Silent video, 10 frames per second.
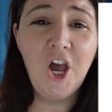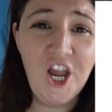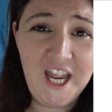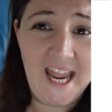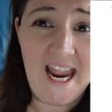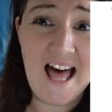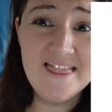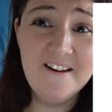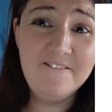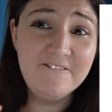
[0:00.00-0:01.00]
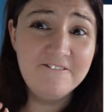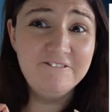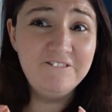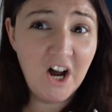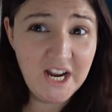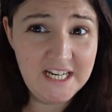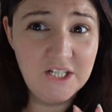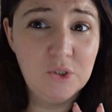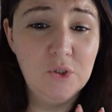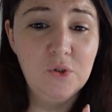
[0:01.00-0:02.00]
Okay, and the
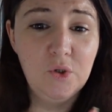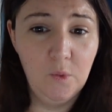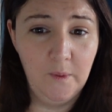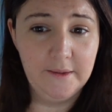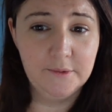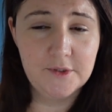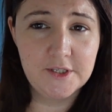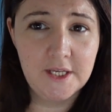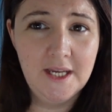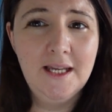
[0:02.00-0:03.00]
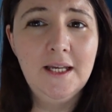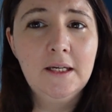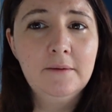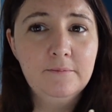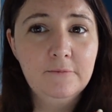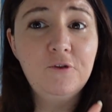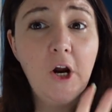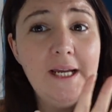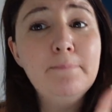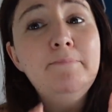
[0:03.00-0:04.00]
final quilt.
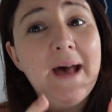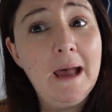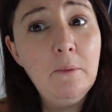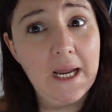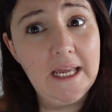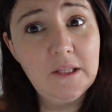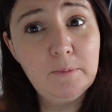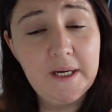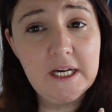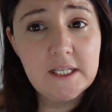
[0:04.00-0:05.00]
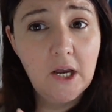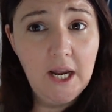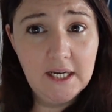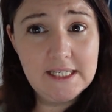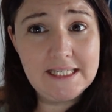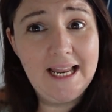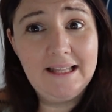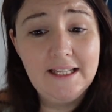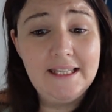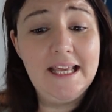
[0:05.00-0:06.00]
Right, bear with, because I
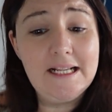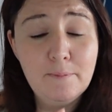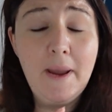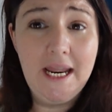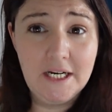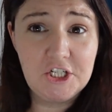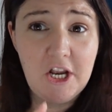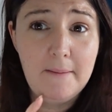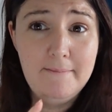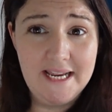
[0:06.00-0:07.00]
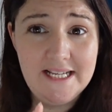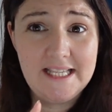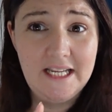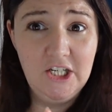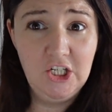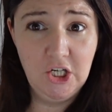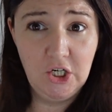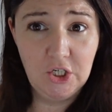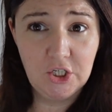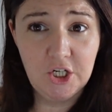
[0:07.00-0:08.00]
understand that this picture makes it
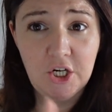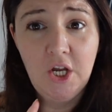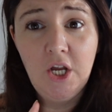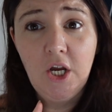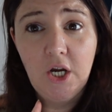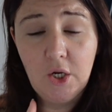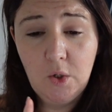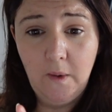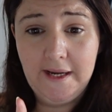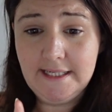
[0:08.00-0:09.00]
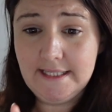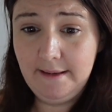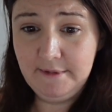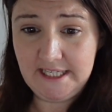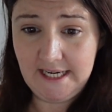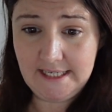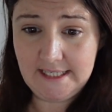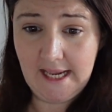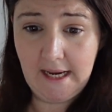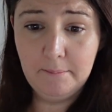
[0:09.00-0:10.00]
look quite
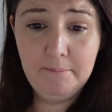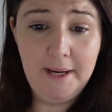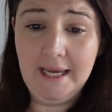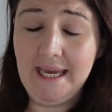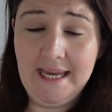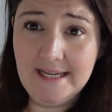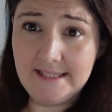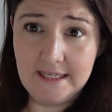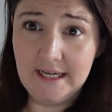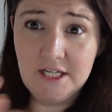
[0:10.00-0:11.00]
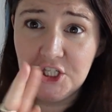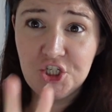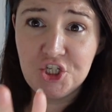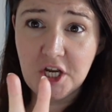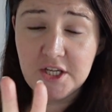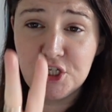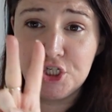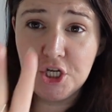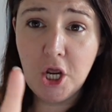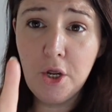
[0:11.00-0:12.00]
intimidating, but it isn't. It's just
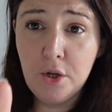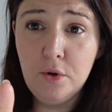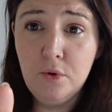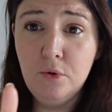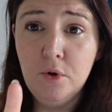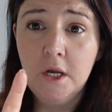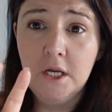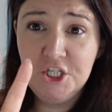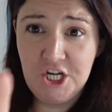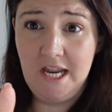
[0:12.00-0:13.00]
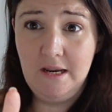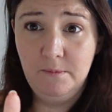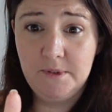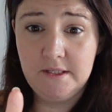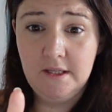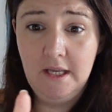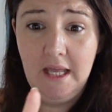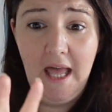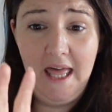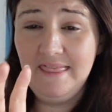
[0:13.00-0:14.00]
two shapes,
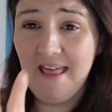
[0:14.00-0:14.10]
and